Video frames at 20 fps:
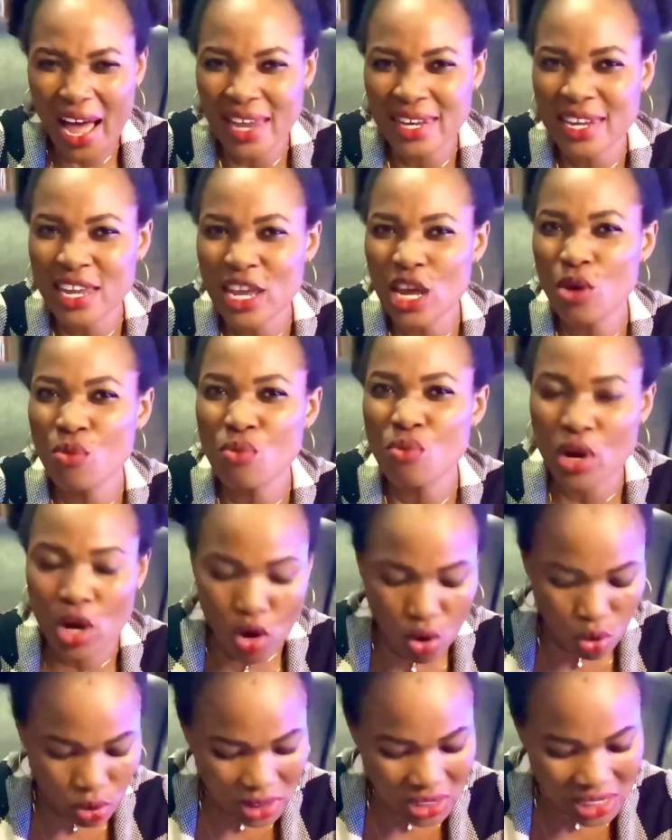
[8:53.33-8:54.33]
headed
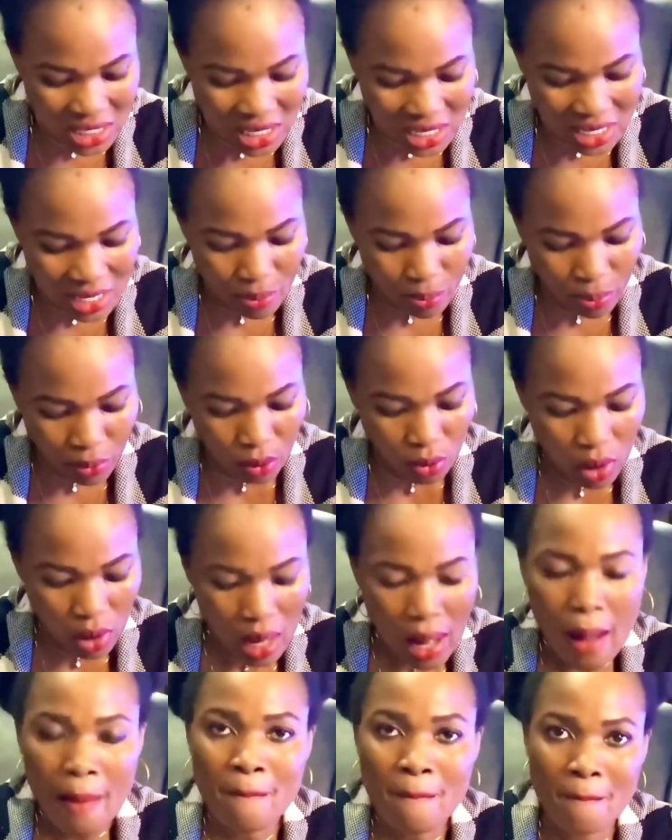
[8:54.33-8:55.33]
for
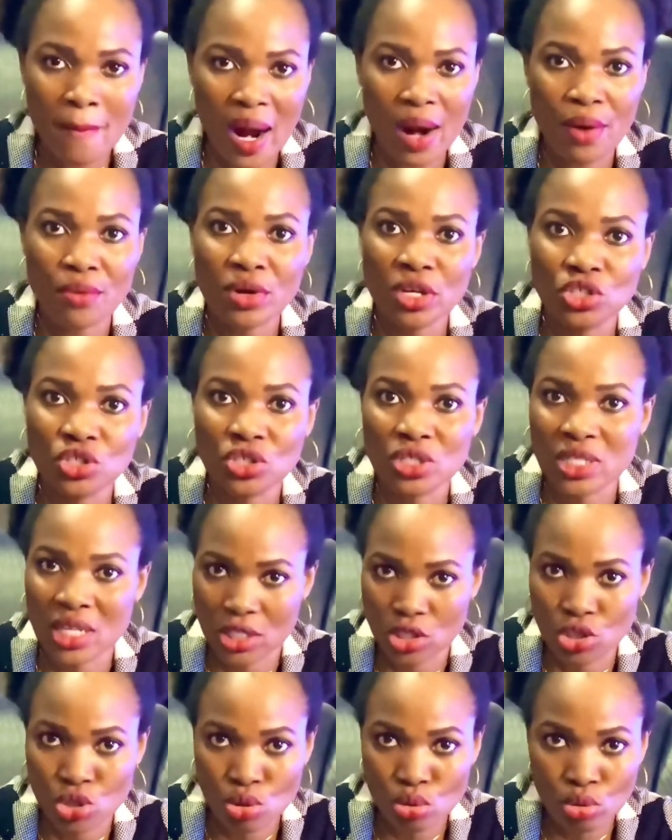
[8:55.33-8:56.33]
an
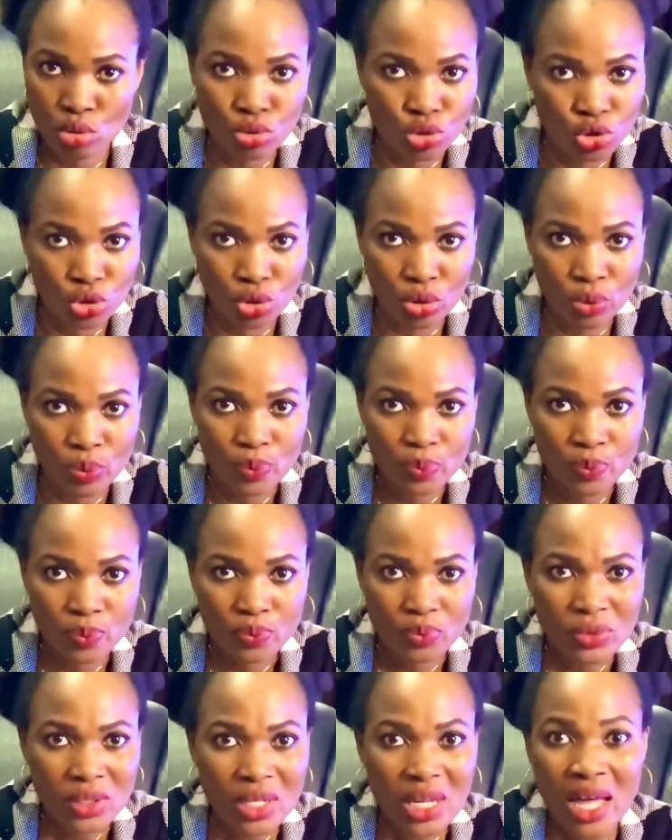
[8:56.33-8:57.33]
irreconcilable
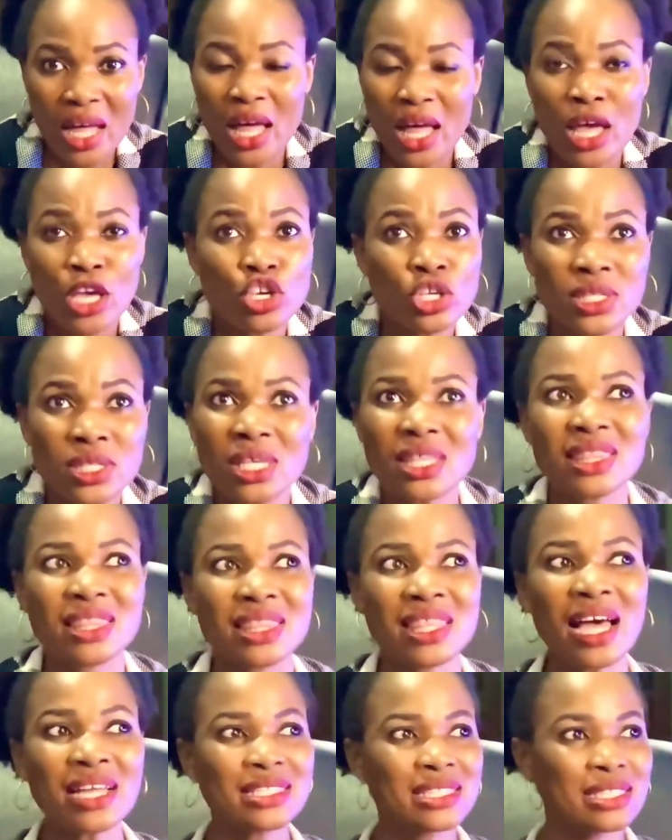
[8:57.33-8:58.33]
marriage
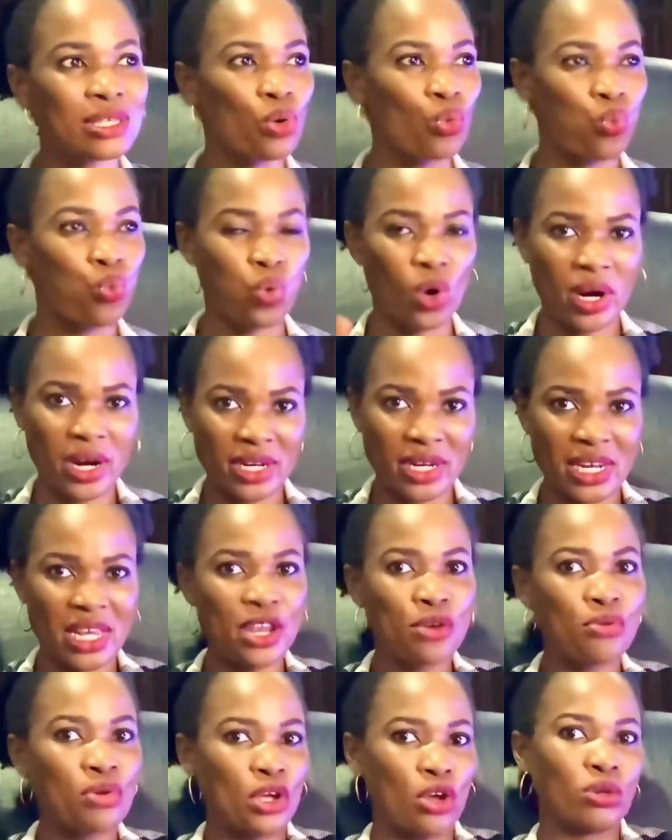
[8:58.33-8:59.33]
dissolution.
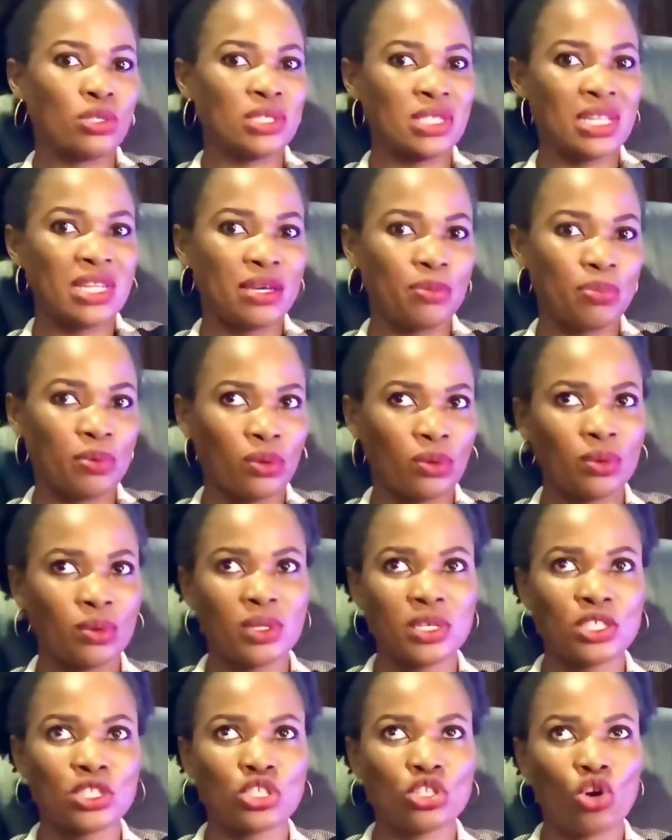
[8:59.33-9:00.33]
You see, that
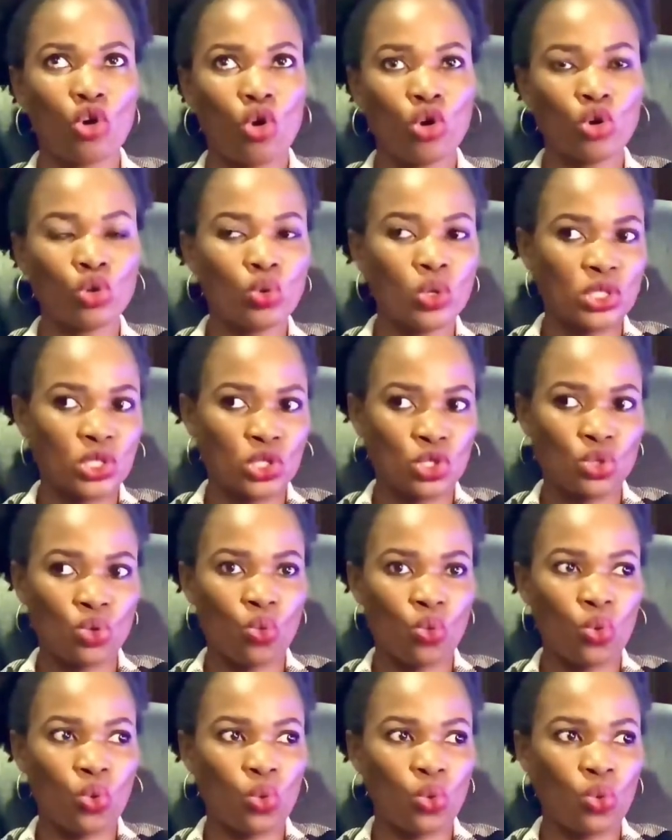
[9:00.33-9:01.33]
word
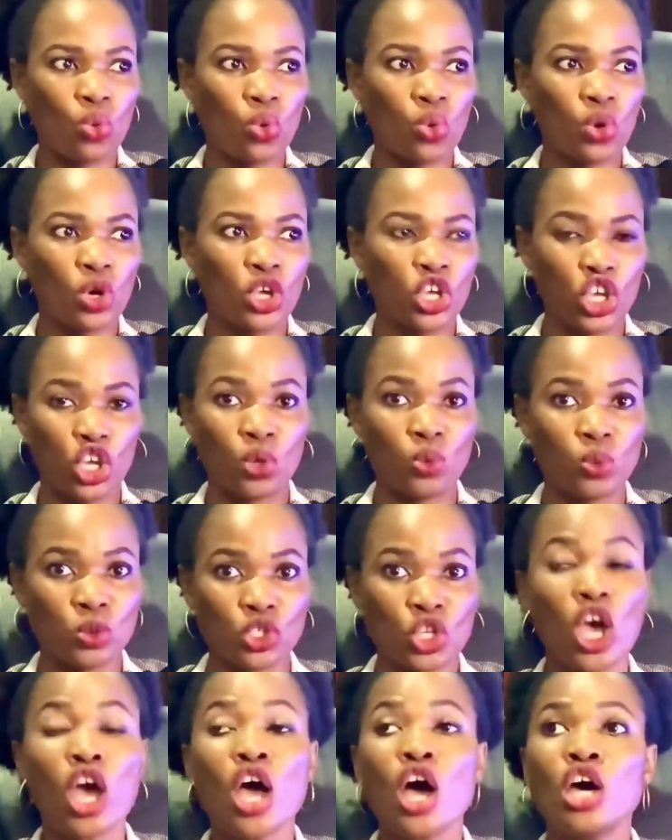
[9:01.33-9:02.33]
irreconcilable is
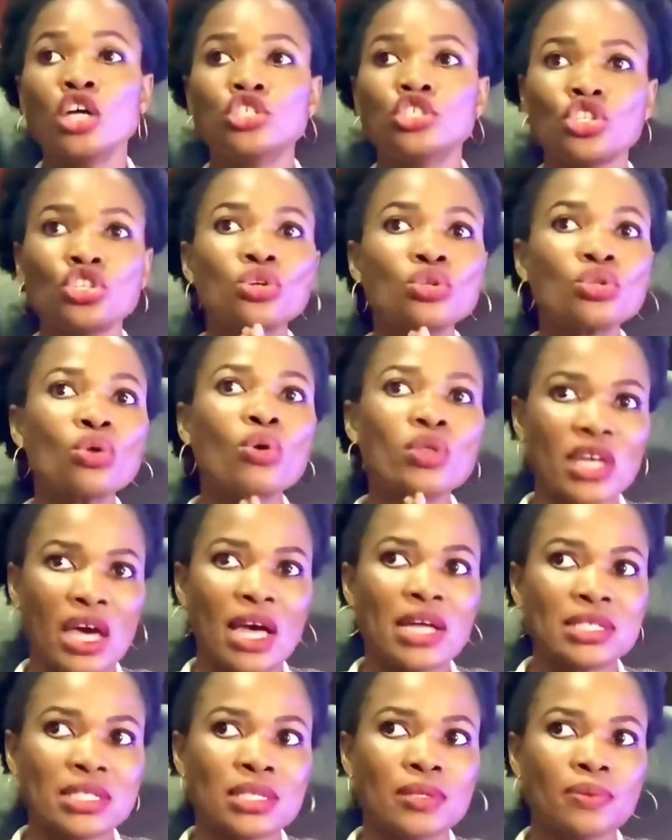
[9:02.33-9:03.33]
always
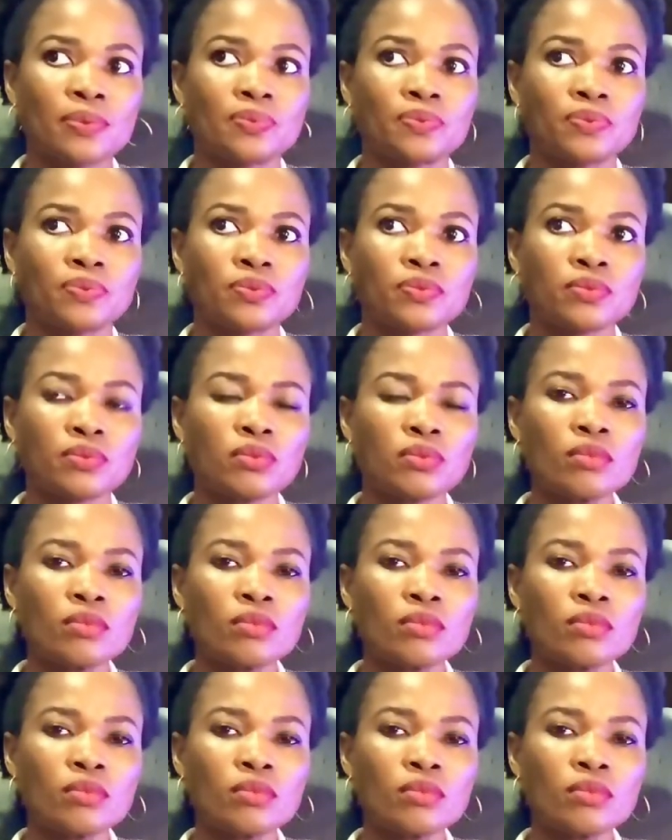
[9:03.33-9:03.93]
so huge.